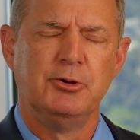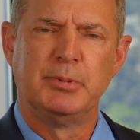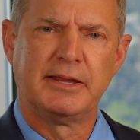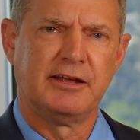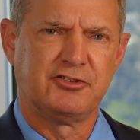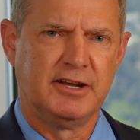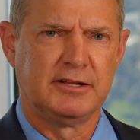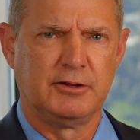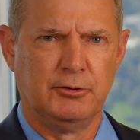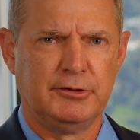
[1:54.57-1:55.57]
but that's
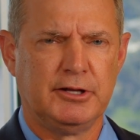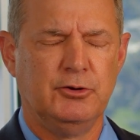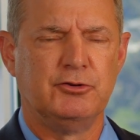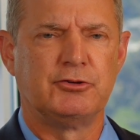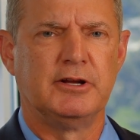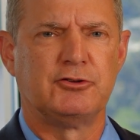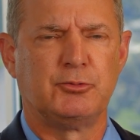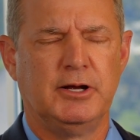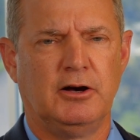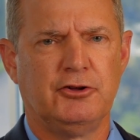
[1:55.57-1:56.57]
not the only
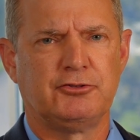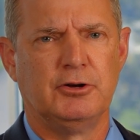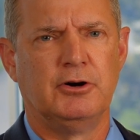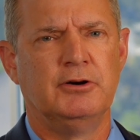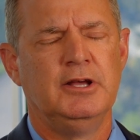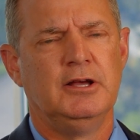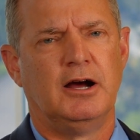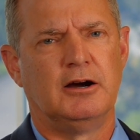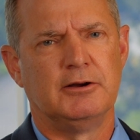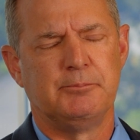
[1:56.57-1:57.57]
nutrients. We also
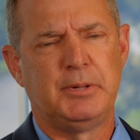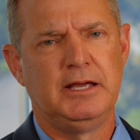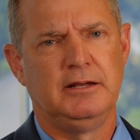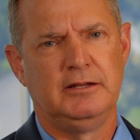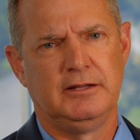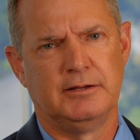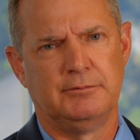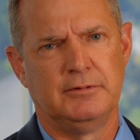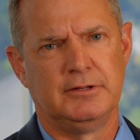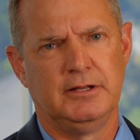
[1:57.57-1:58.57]
are impeding
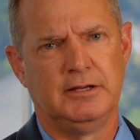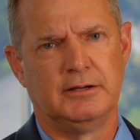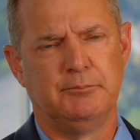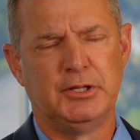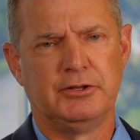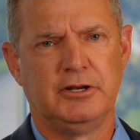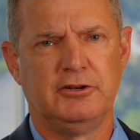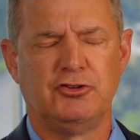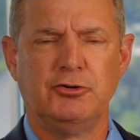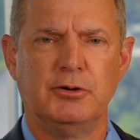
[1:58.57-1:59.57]
the
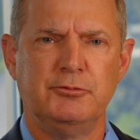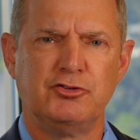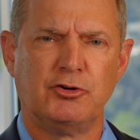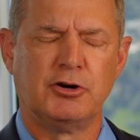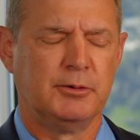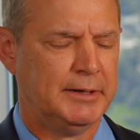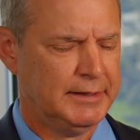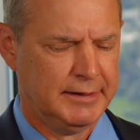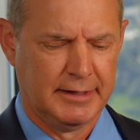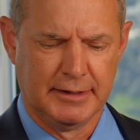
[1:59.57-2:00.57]
ability to absorb
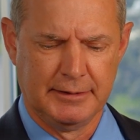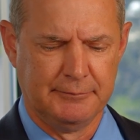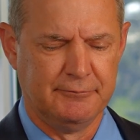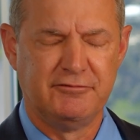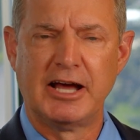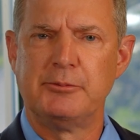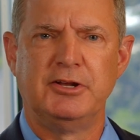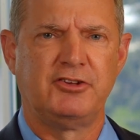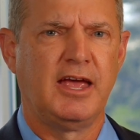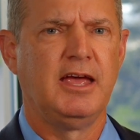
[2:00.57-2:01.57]

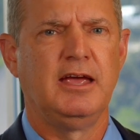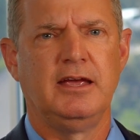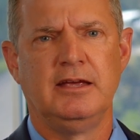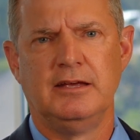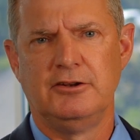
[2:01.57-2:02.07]
vitamins A,